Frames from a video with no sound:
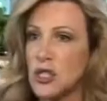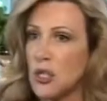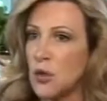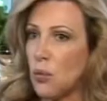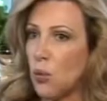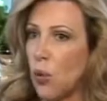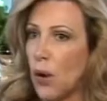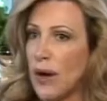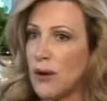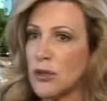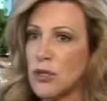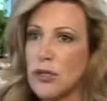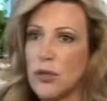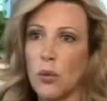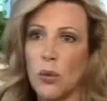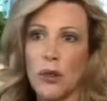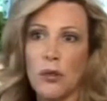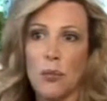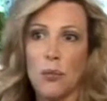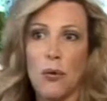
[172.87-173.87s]
She
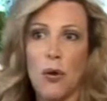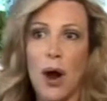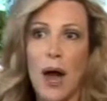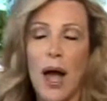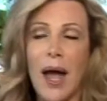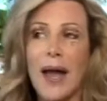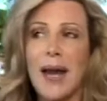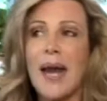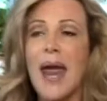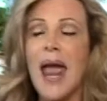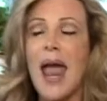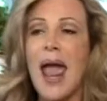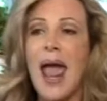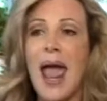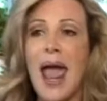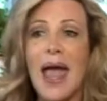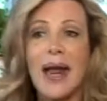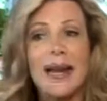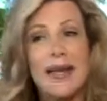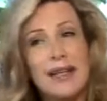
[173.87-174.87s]
wears it with pride,
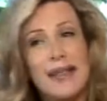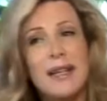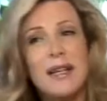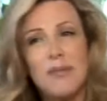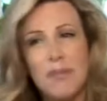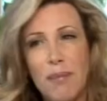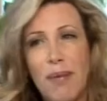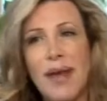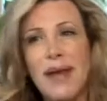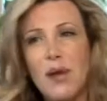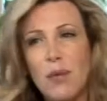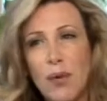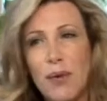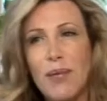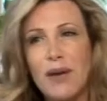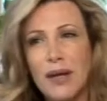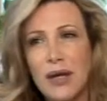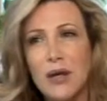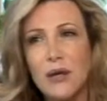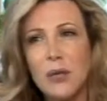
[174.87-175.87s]
and I think many
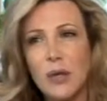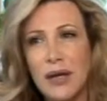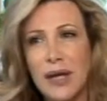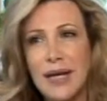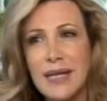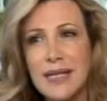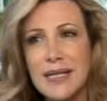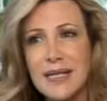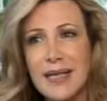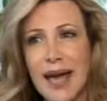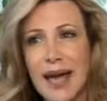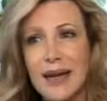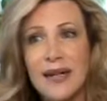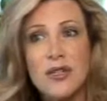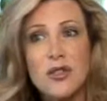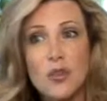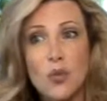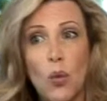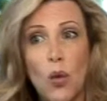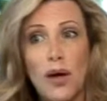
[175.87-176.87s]
women can relate to
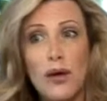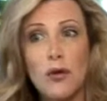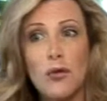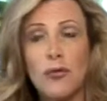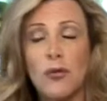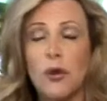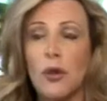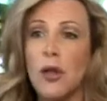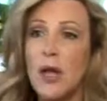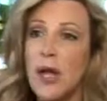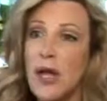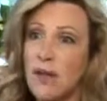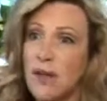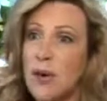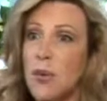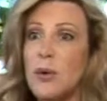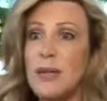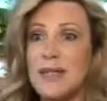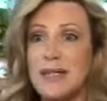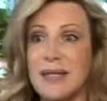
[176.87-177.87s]
that, and it's wonderful
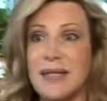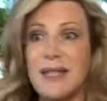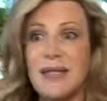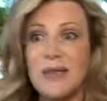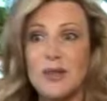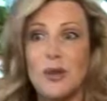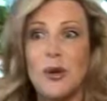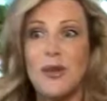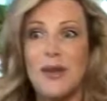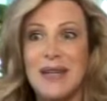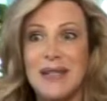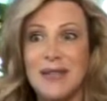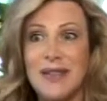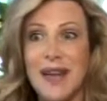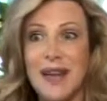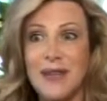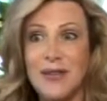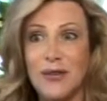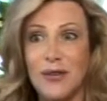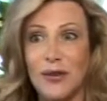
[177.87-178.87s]
that we see so many
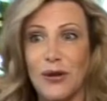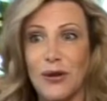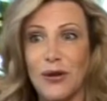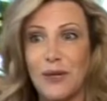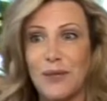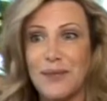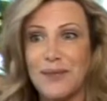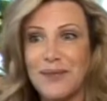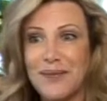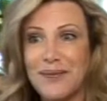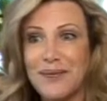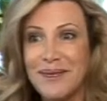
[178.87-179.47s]
sides of her.